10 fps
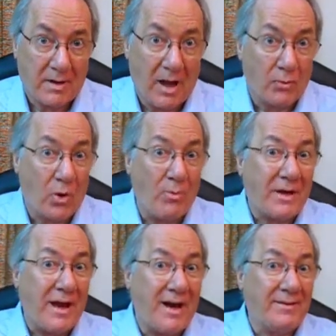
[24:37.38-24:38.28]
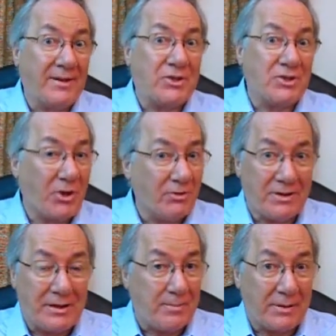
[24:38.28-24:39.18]
A Roman Catholic
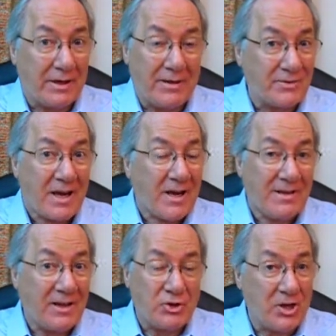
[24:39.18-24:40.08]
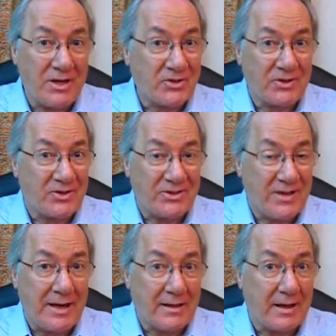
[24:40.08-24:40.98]
certainly believes that Jesus is
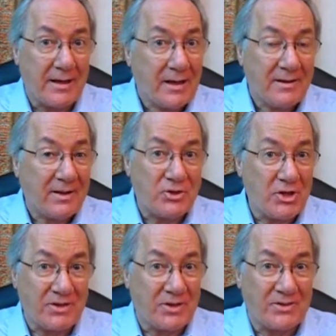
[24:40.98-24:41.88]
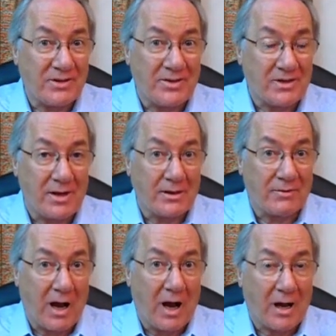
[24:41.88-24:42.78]
deity, that Jesus is the Son of
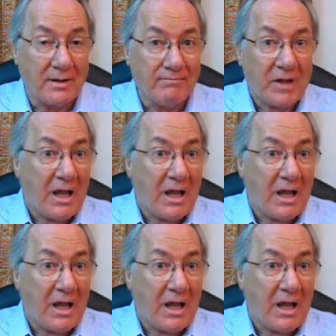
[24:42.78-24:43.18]
God,